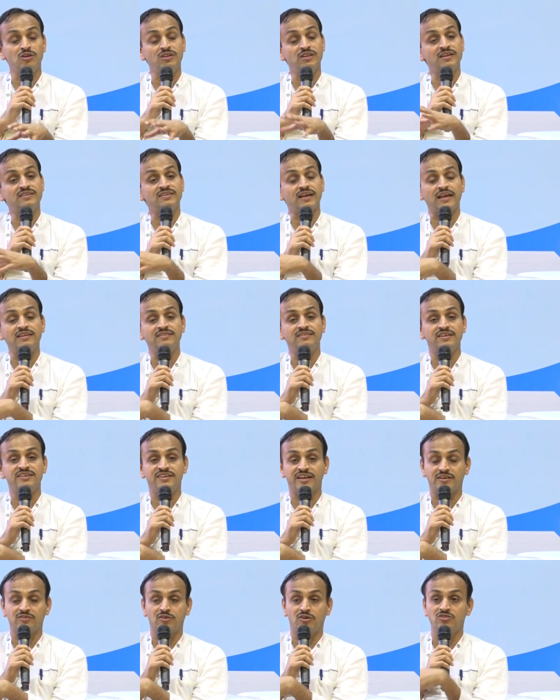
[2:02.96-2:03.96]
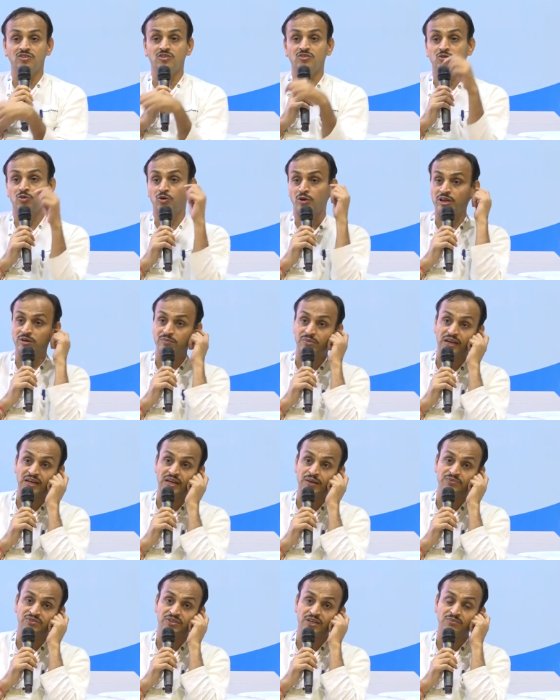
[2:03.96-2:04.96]
only that science and technology is growing by
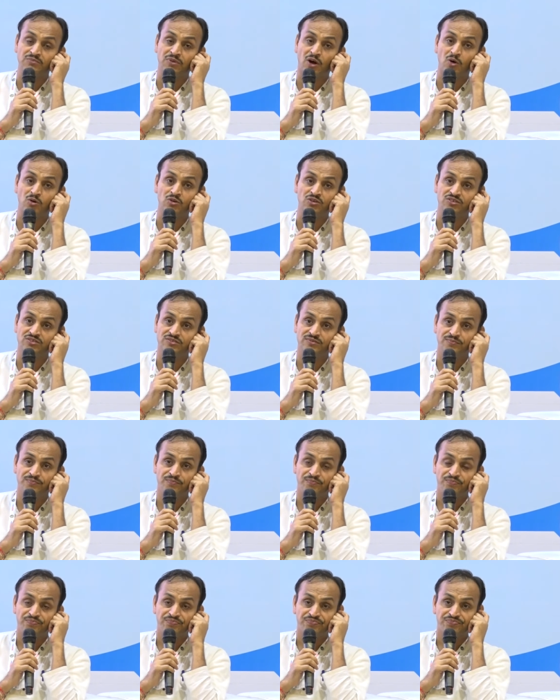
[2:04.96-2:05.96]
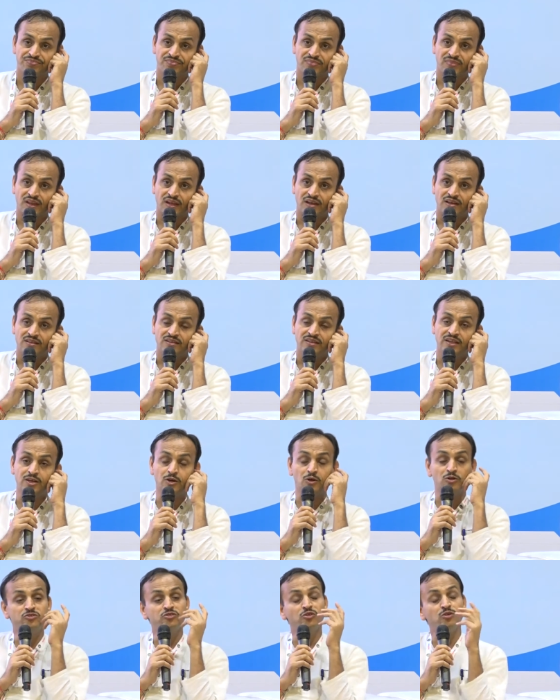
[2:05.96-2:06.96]
leaps and bounds, there
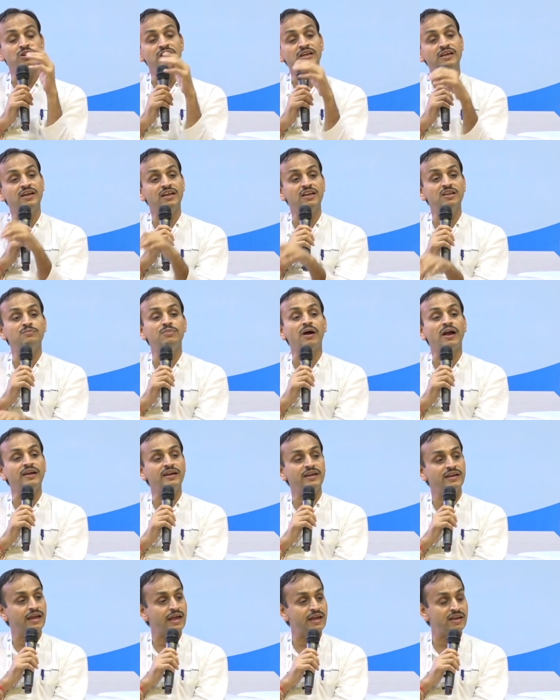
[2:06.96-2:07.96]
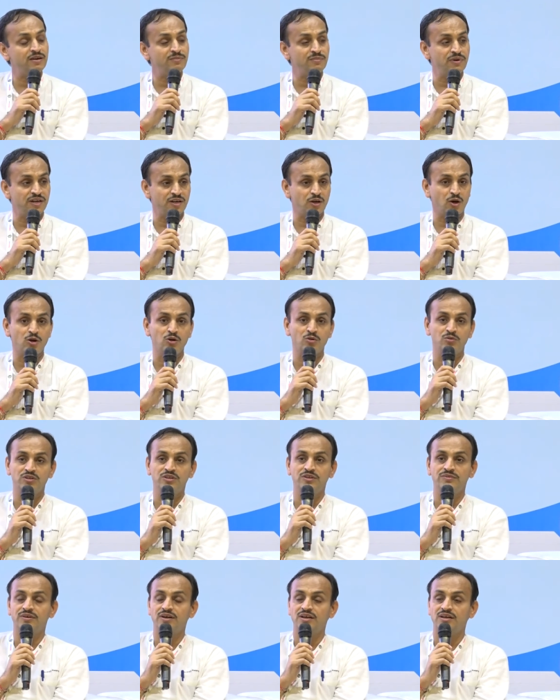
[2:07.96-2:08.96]
are also legally binding agreement all over
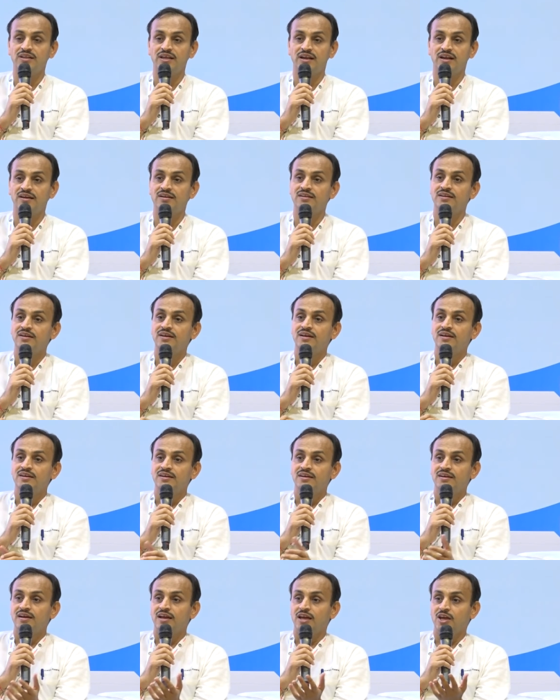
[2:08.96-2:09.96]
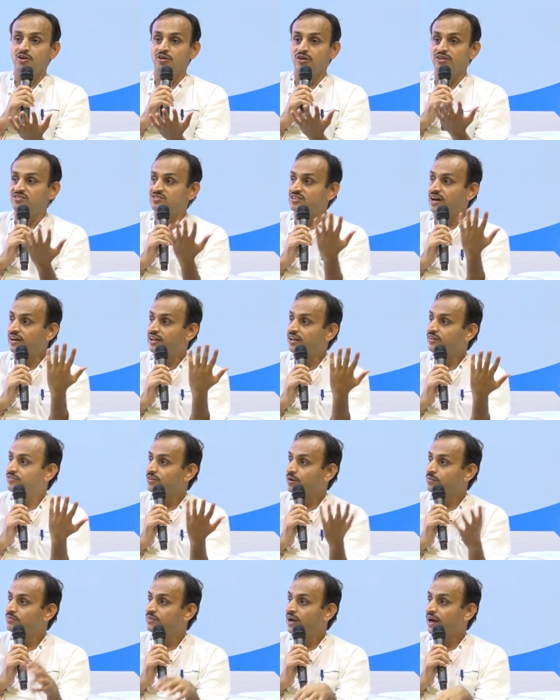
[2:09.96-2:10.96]
the world. There are, you know, starting
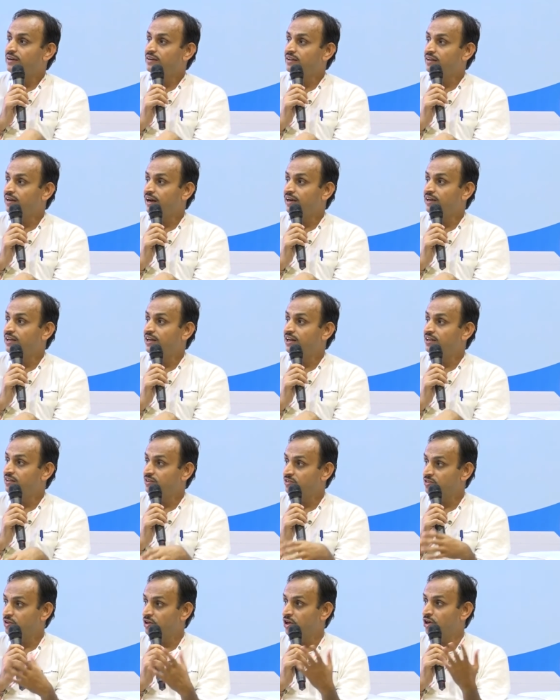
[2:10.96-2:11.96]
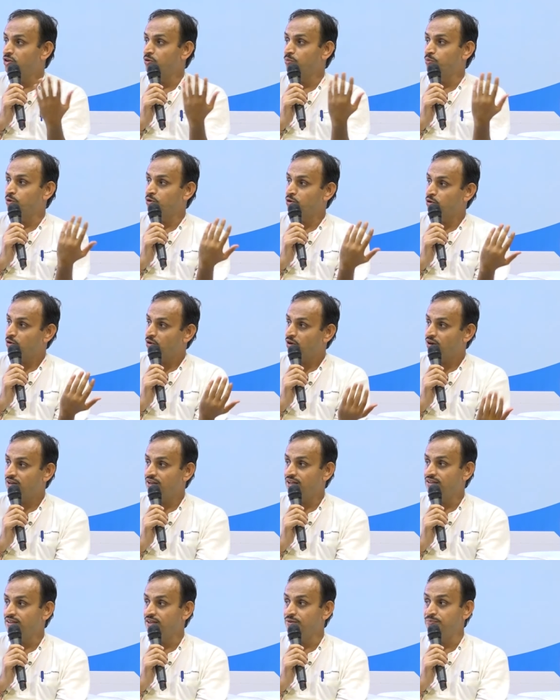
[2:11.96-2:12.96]
from 1998, there was a Kyoto
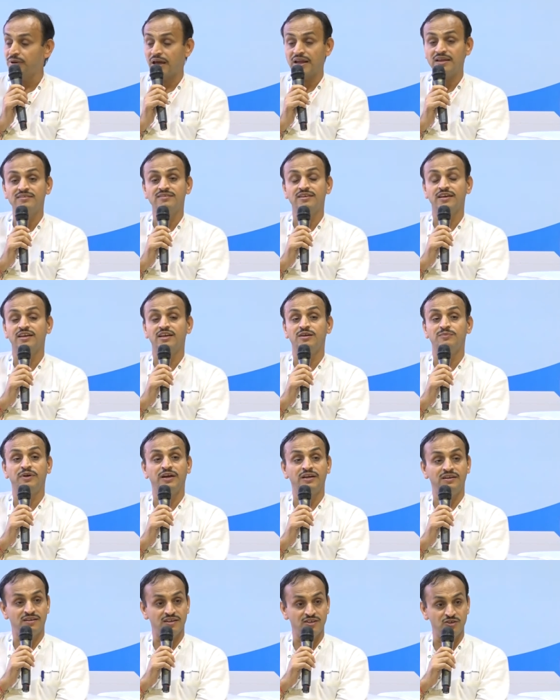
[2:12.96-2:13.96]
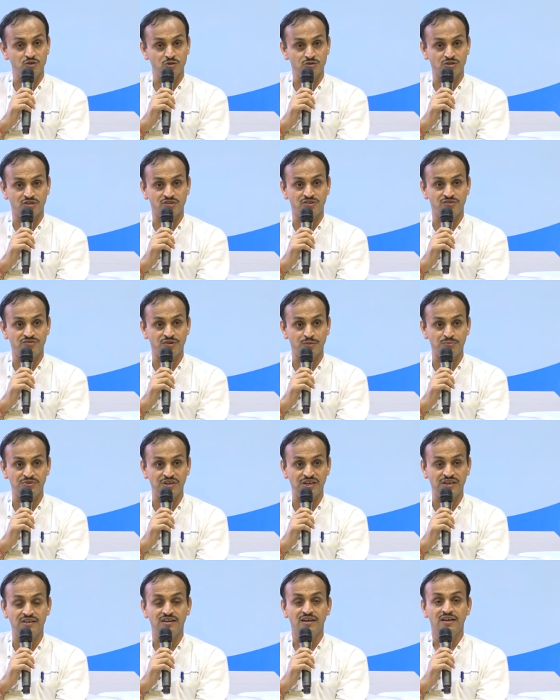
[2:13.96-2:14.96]
Protocol and then Paris Agreement in
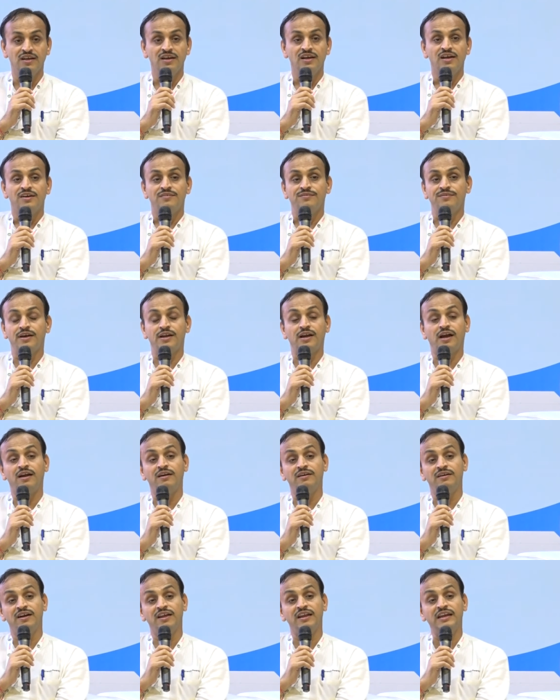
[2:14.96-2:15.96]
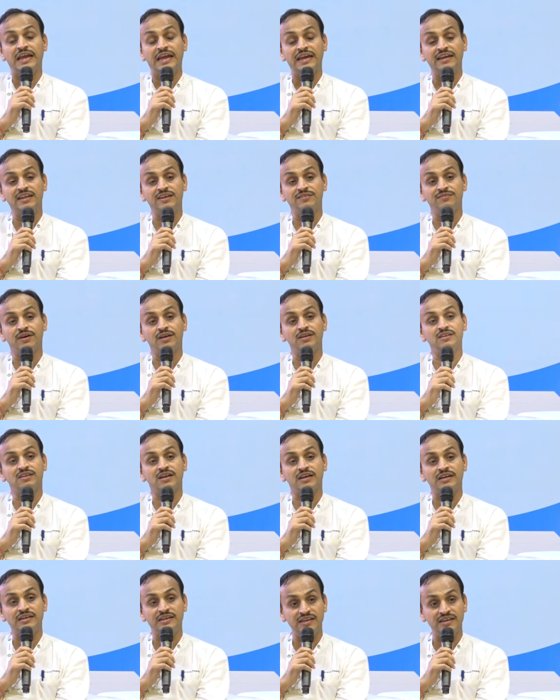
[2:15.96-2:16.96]
2015, where 181
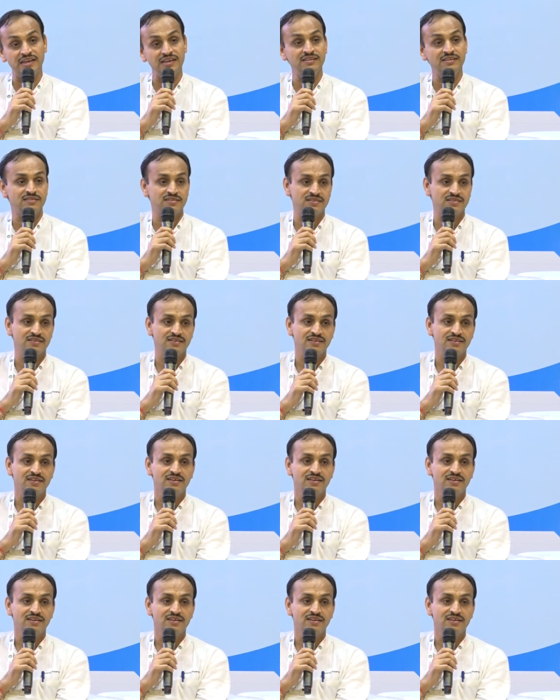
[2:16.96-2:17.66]
countries